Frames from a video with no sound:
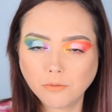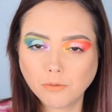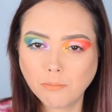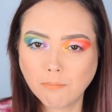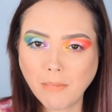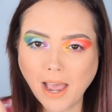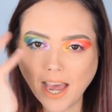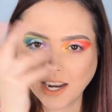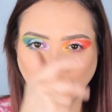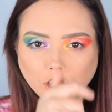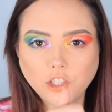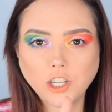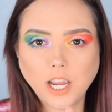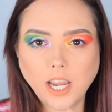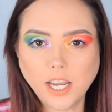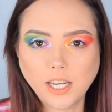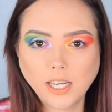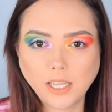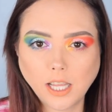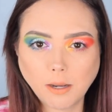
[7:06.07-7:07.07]
matte
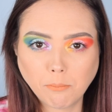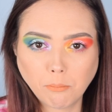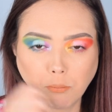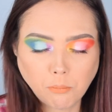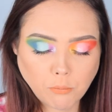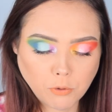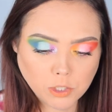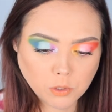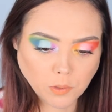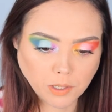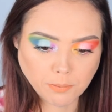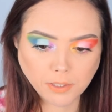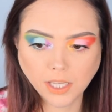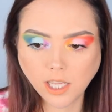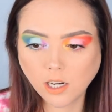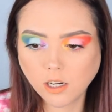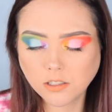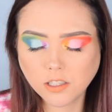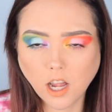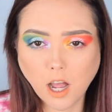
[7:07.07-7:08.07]
shade and then swiping
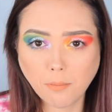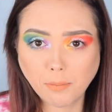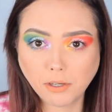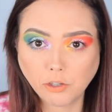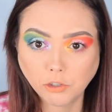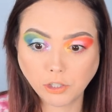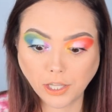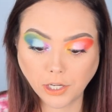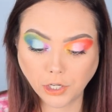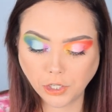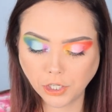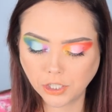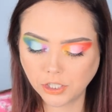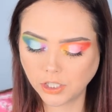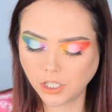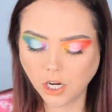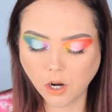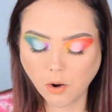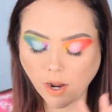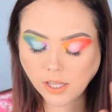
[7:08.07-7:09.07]
that on top and you're like good
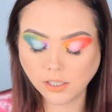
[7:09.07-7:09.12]
to go.